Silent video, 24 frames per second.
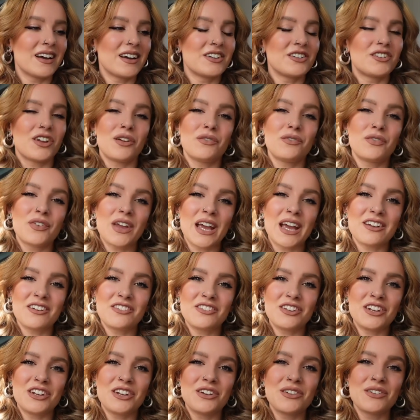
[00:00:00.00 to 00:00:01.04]
Don't forget
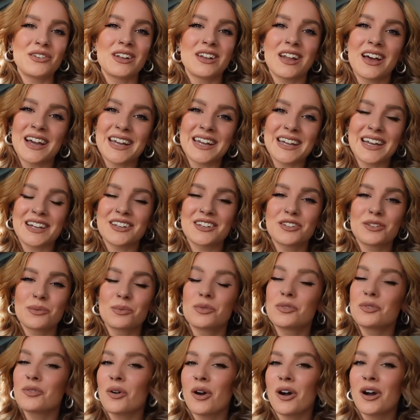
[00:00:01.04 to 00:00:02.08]
to like and
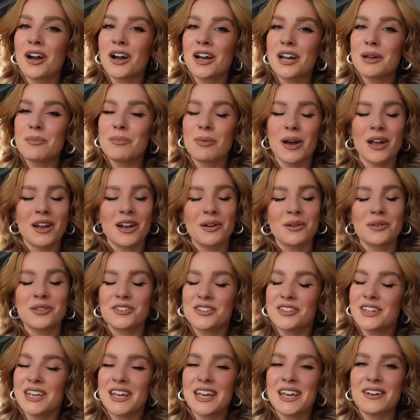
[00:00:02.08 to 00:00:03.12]
subscribe and I will
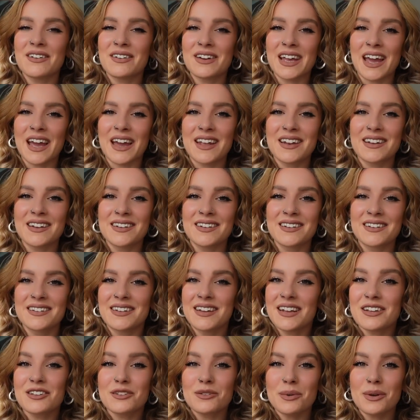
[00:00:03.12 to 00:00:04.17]
see you here again
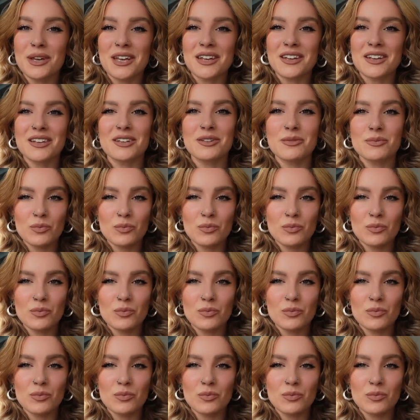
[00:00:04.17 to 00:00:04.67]
next week.